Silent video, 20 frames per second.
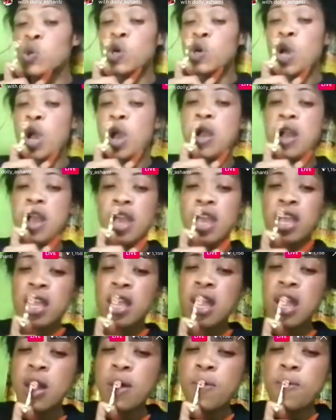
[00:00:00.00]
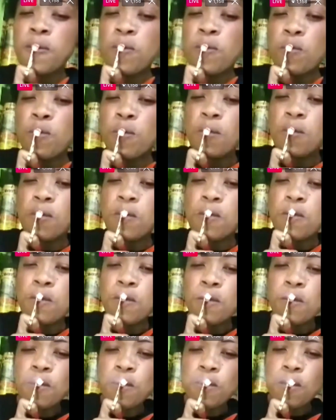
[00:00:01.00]
Nation girl, bad. Me
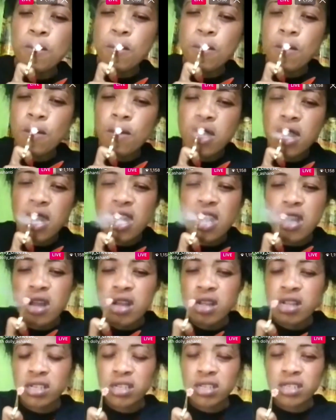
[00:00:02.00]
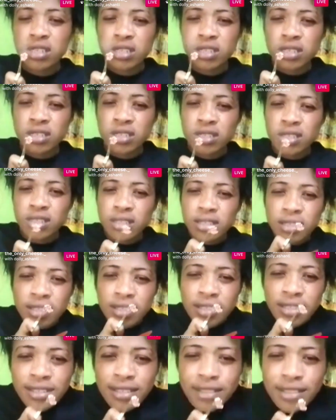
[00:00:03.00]
now what the blood clot stinking Sheba.
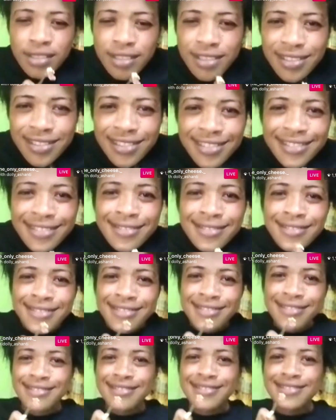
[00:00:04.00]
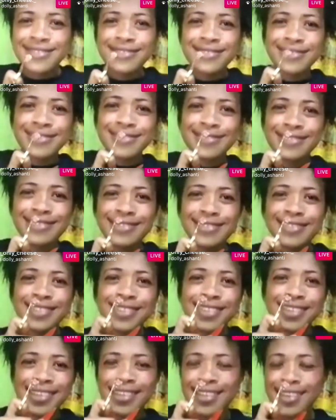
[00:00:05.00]
Yeah, none
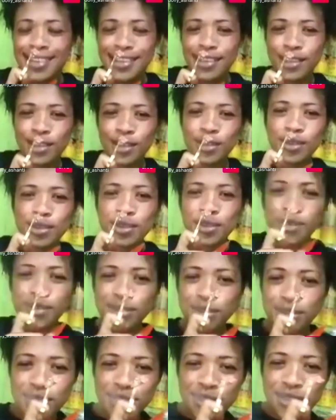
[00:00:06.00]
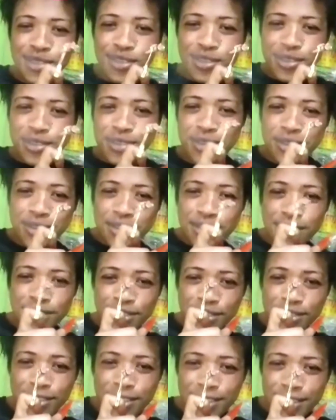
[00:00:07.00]
progressive, none blood
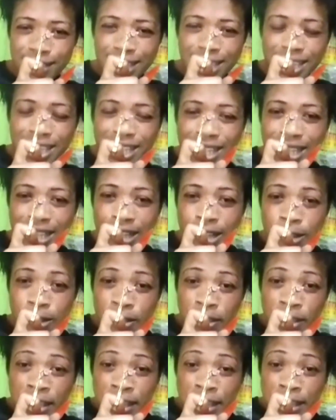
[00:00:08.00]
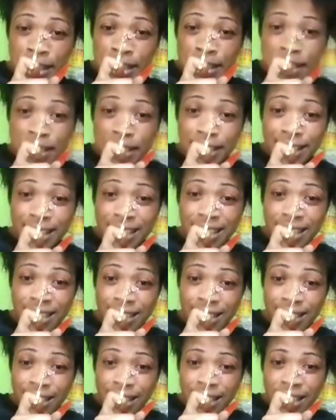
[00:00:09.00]
clot ambition should have.
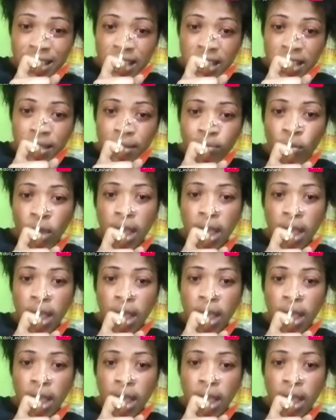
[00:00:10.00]
None. Boy,